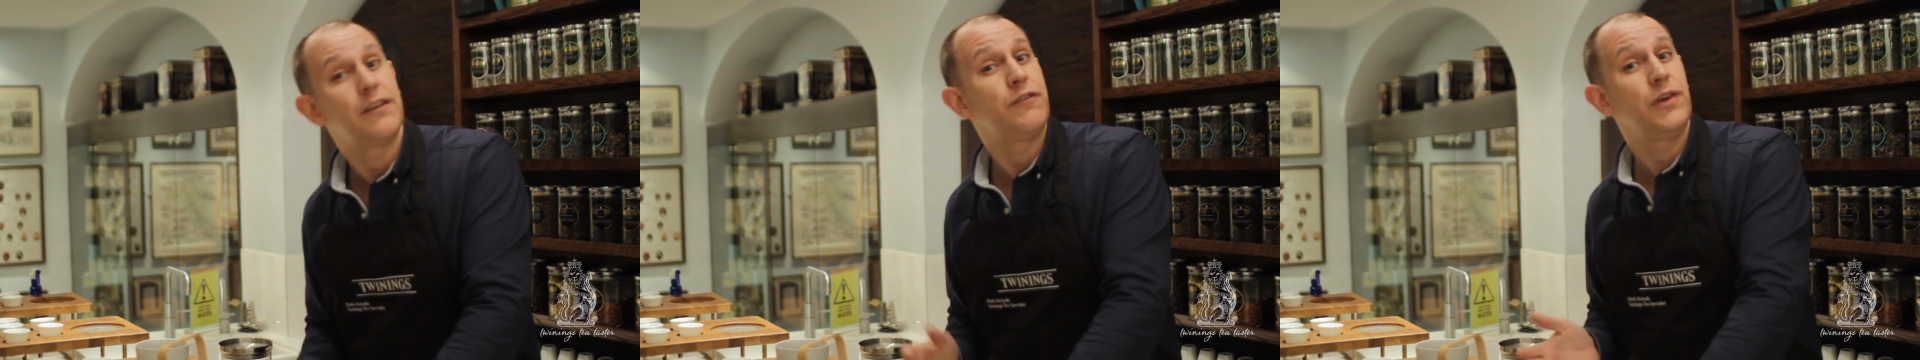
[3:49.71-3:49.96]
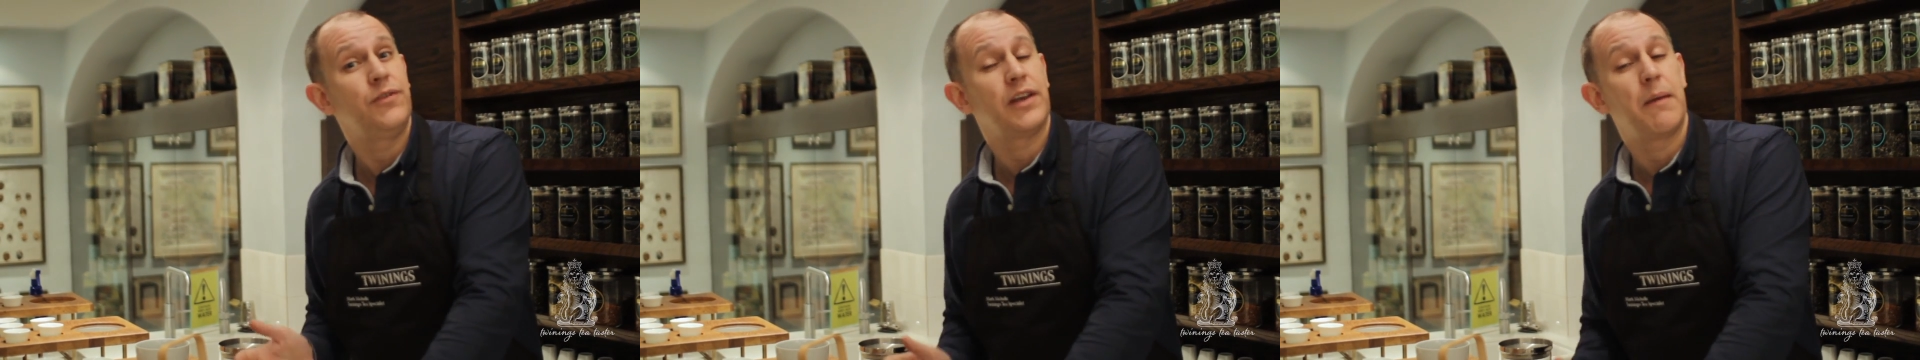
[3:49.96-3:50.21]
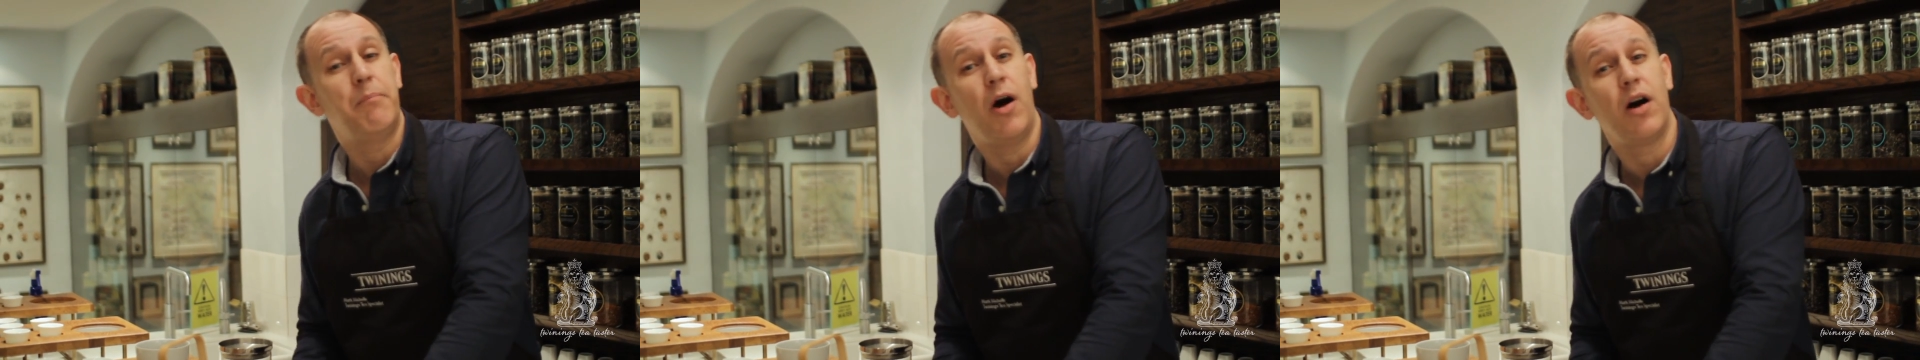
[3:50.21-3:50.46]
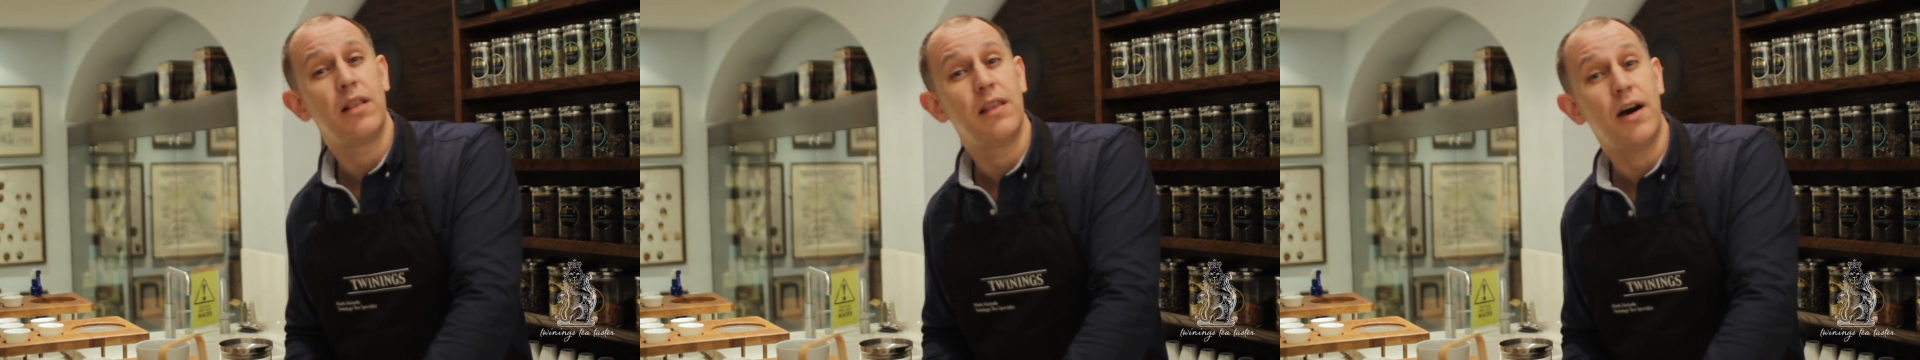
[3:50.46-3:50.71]
If you're using a
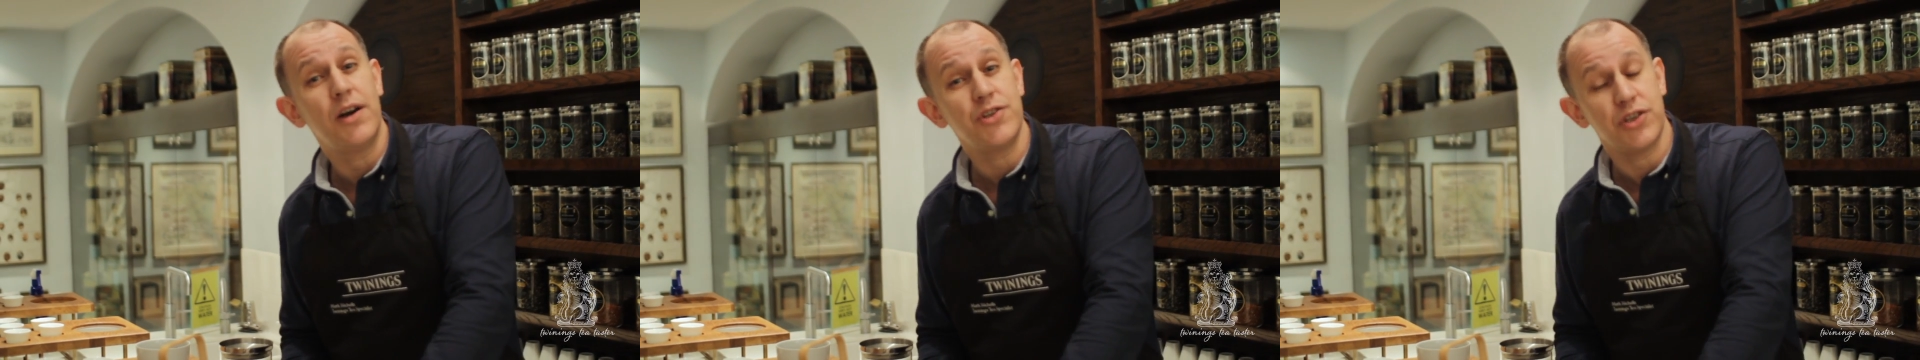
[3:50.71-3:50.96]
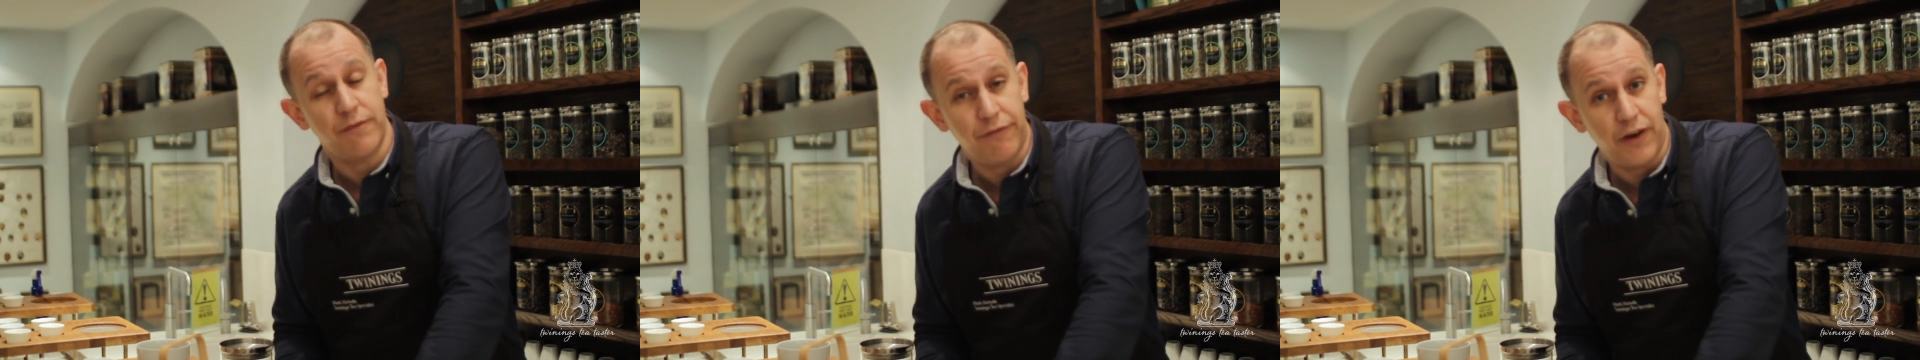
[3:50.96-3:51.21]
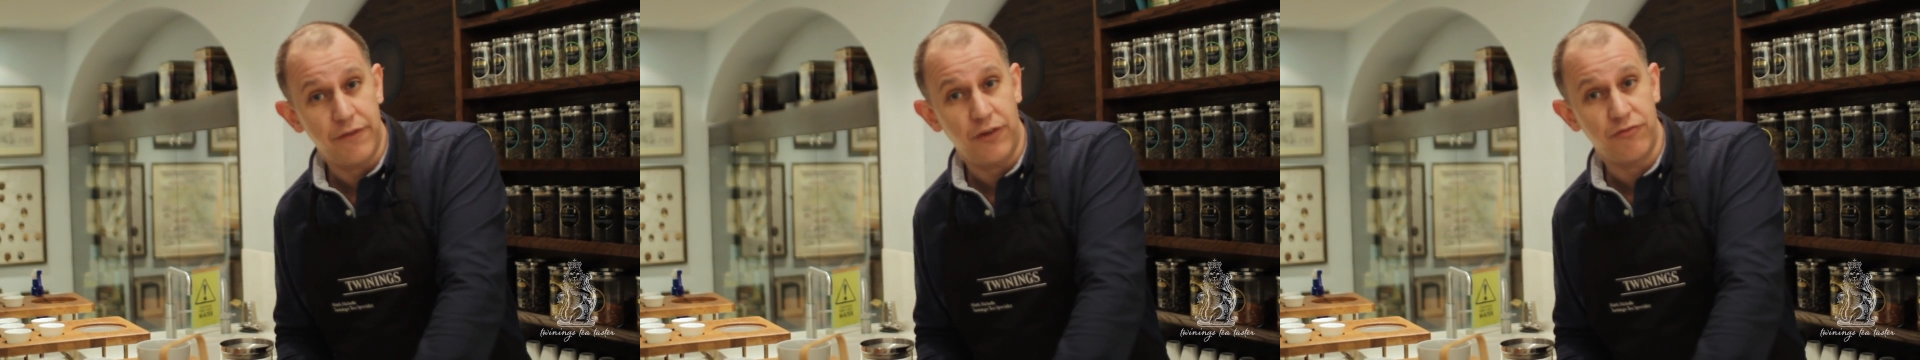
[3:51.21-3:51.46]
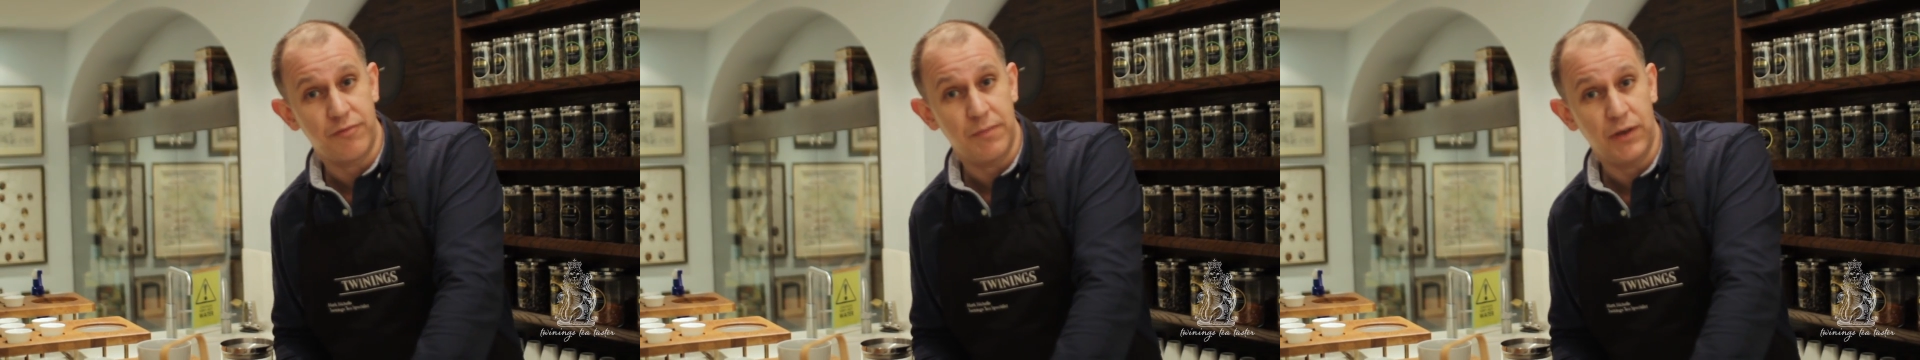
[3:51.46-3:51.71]
pot larger than
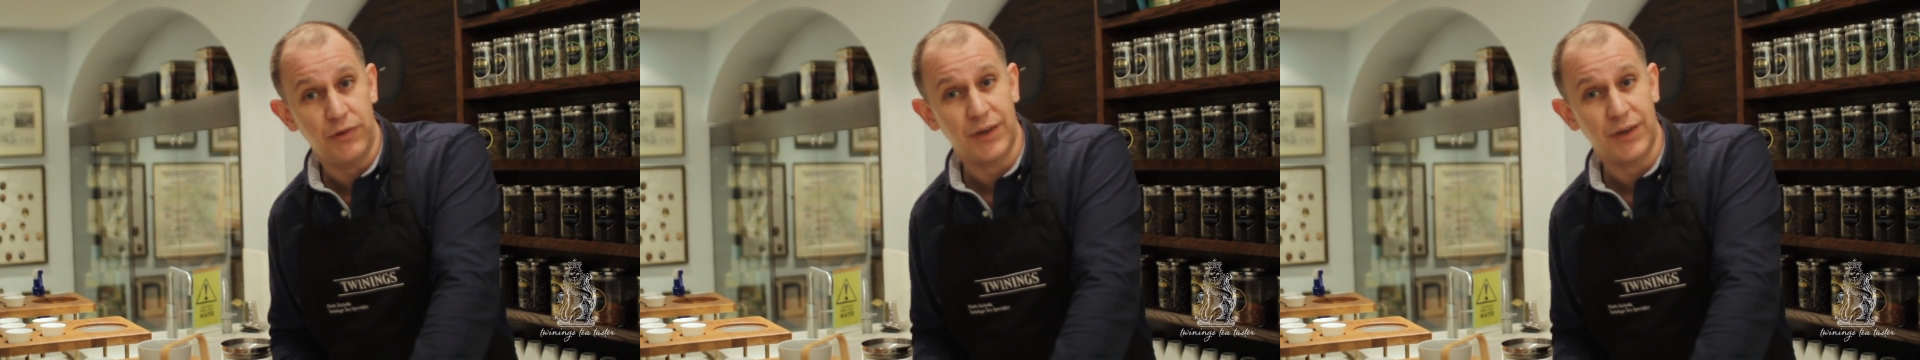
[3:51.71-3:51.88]
500 mils,